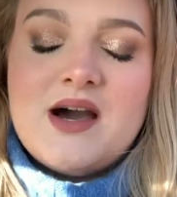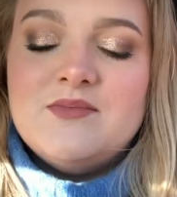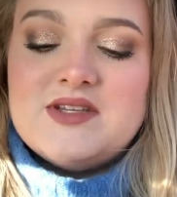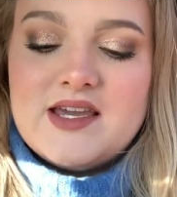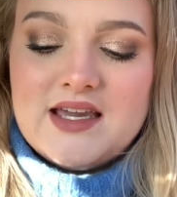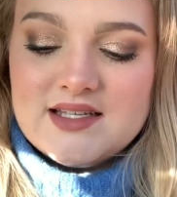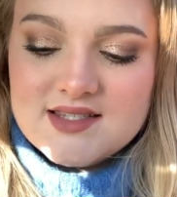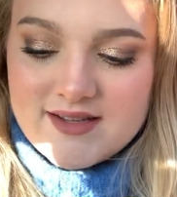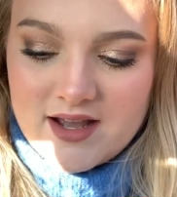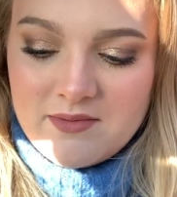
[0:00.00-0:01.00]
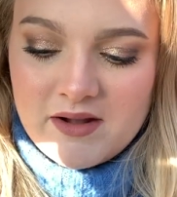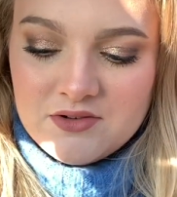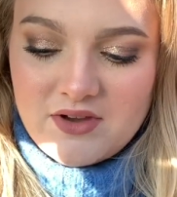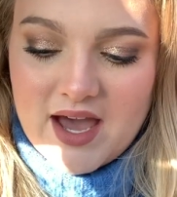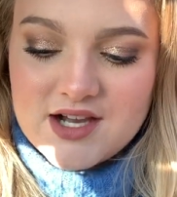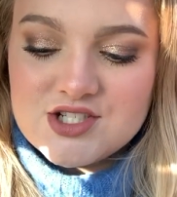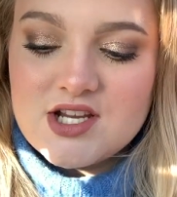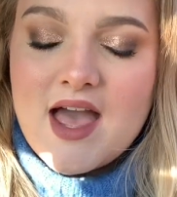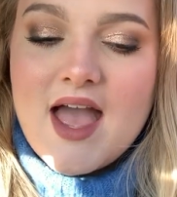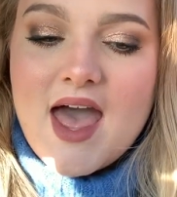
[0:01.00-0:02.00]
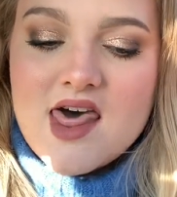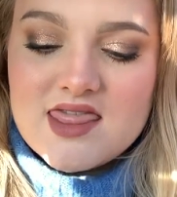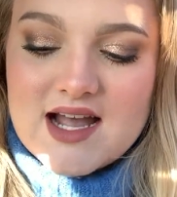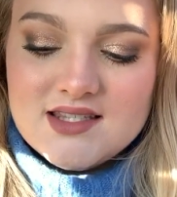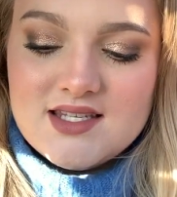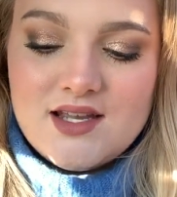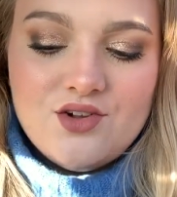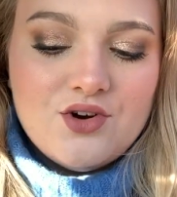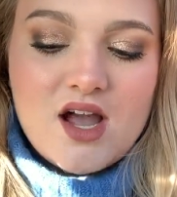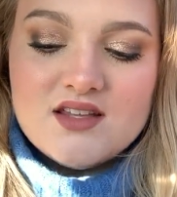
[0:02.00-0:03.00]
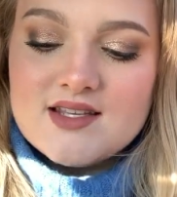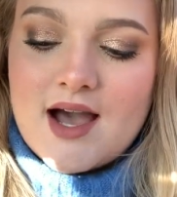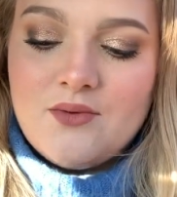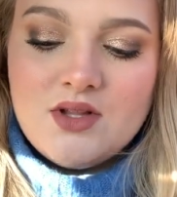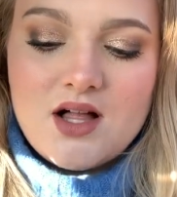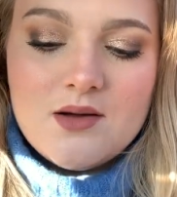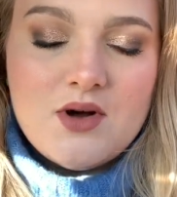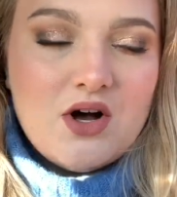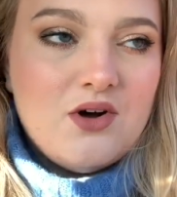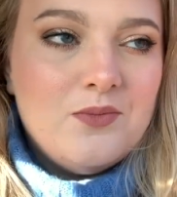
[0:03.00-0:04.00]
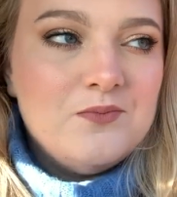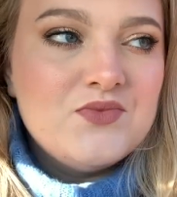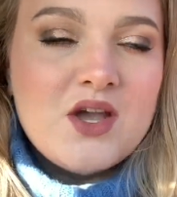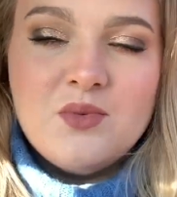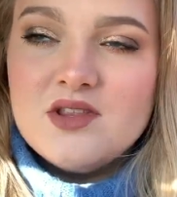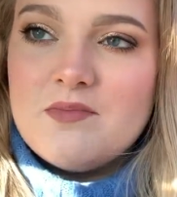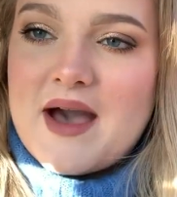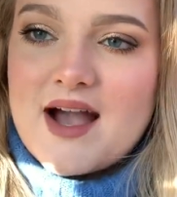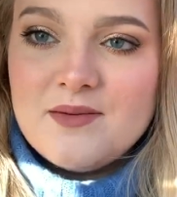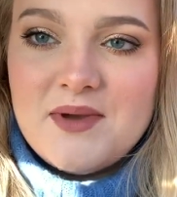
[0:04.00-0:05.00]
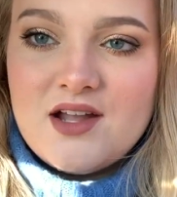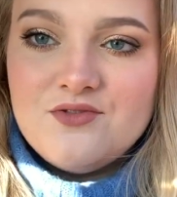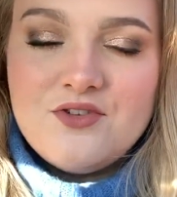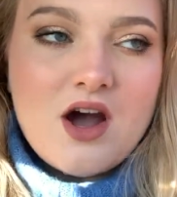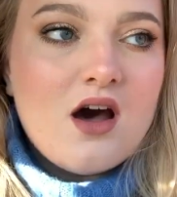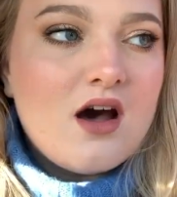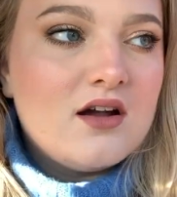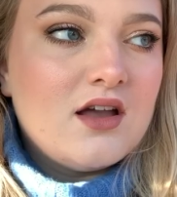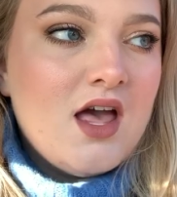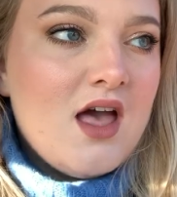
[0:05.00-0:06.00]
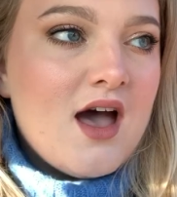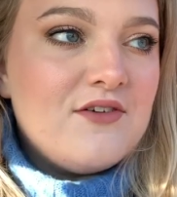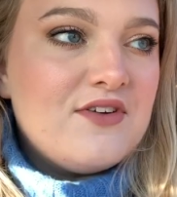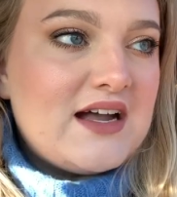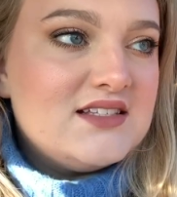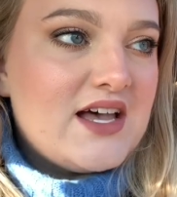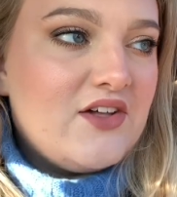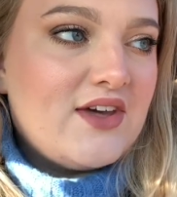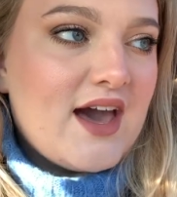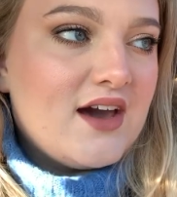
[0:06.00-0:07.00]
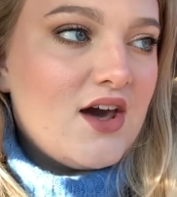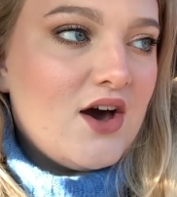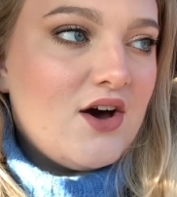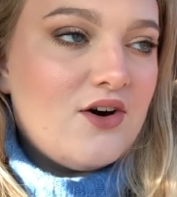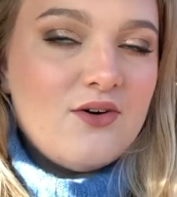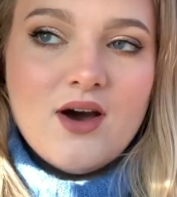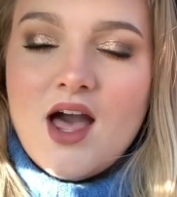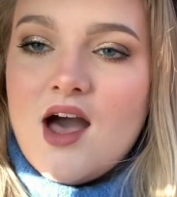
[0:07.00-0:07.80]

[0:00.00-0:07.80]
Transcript: I'm taking a set amount of cash and that's it, or else I will come home with a Pac-Man frog, a fat-tailed gecko,